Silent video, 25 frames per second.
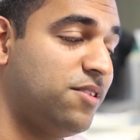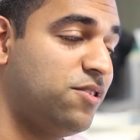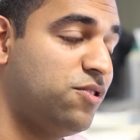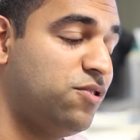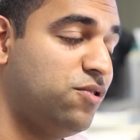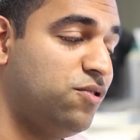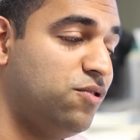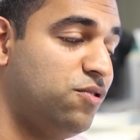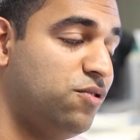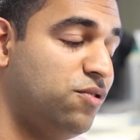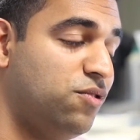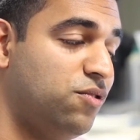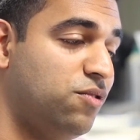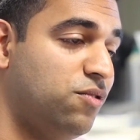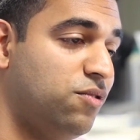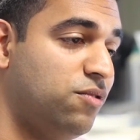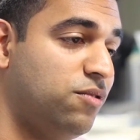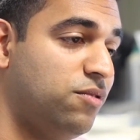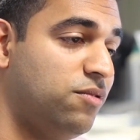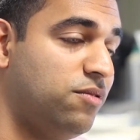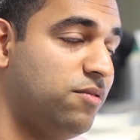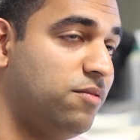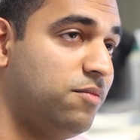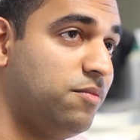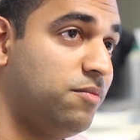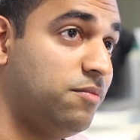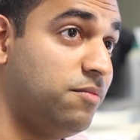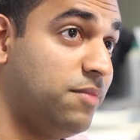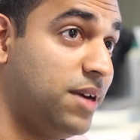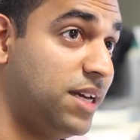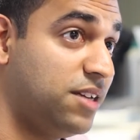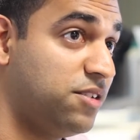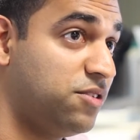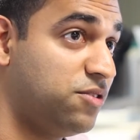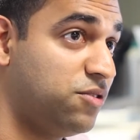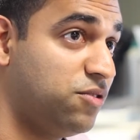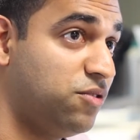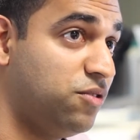to
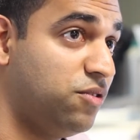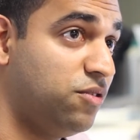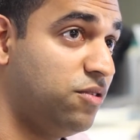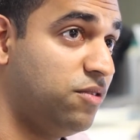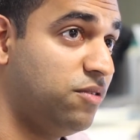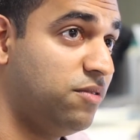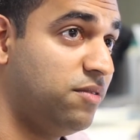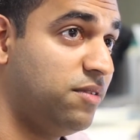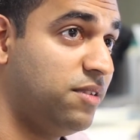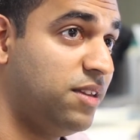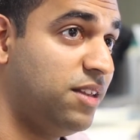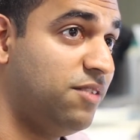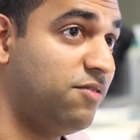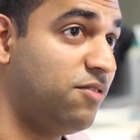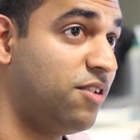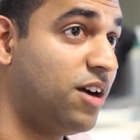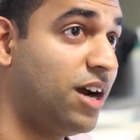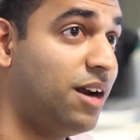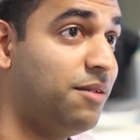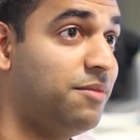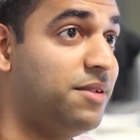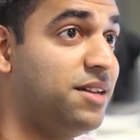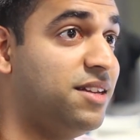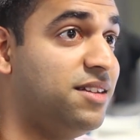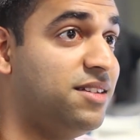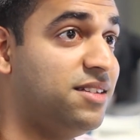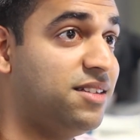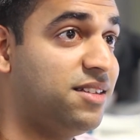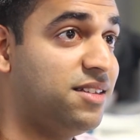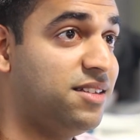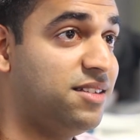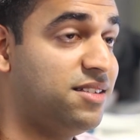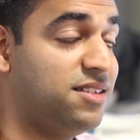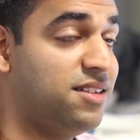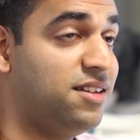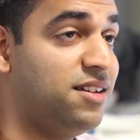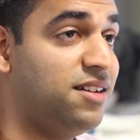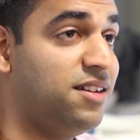make sure the environment is
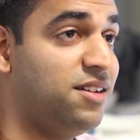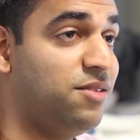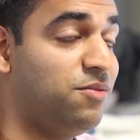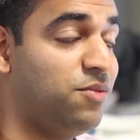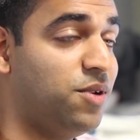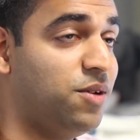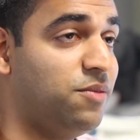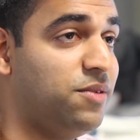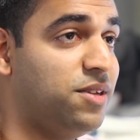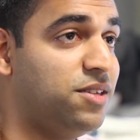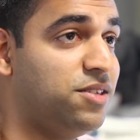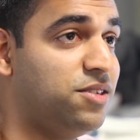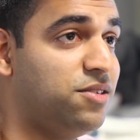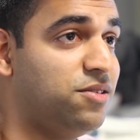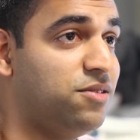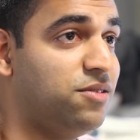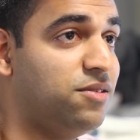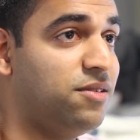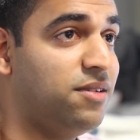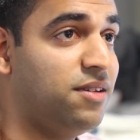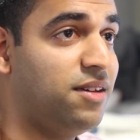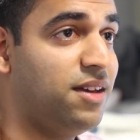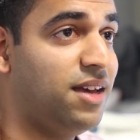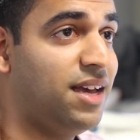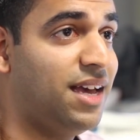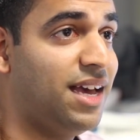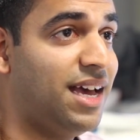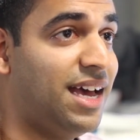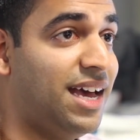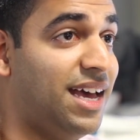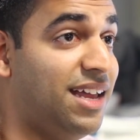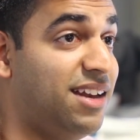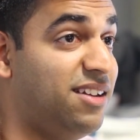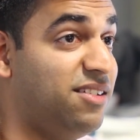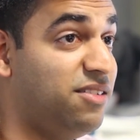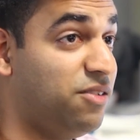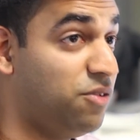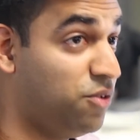considered in what we do,
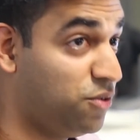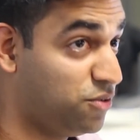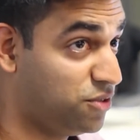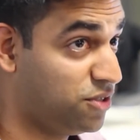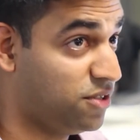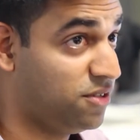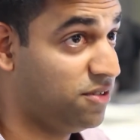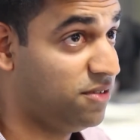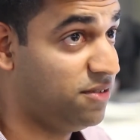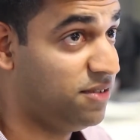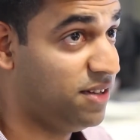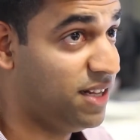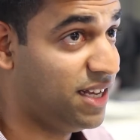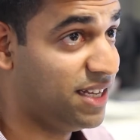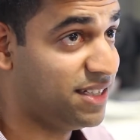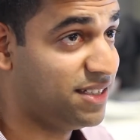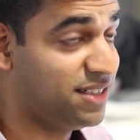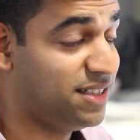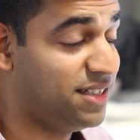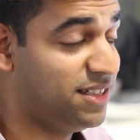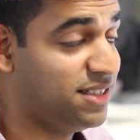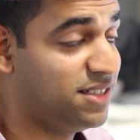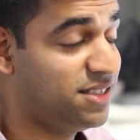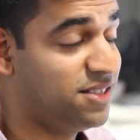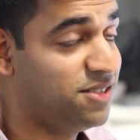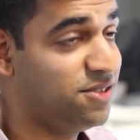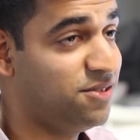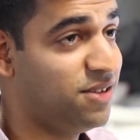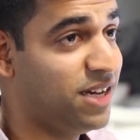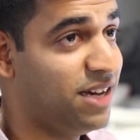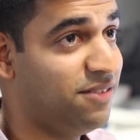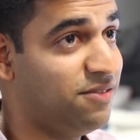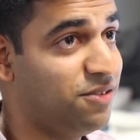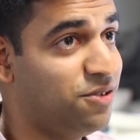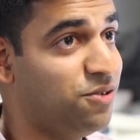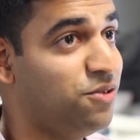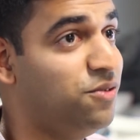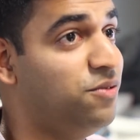and also, lastly, to
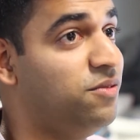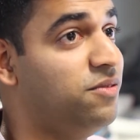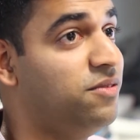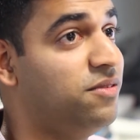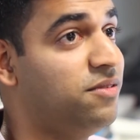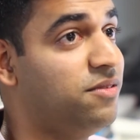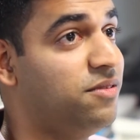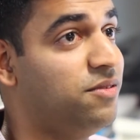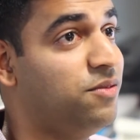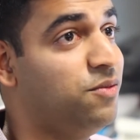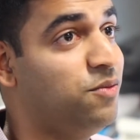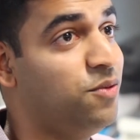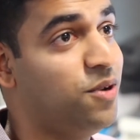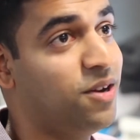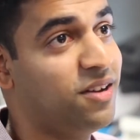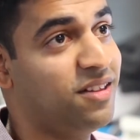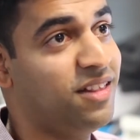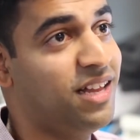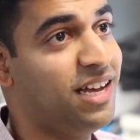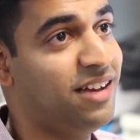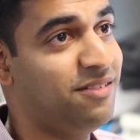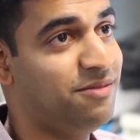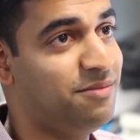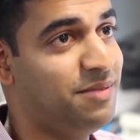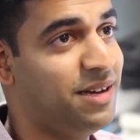have good work-life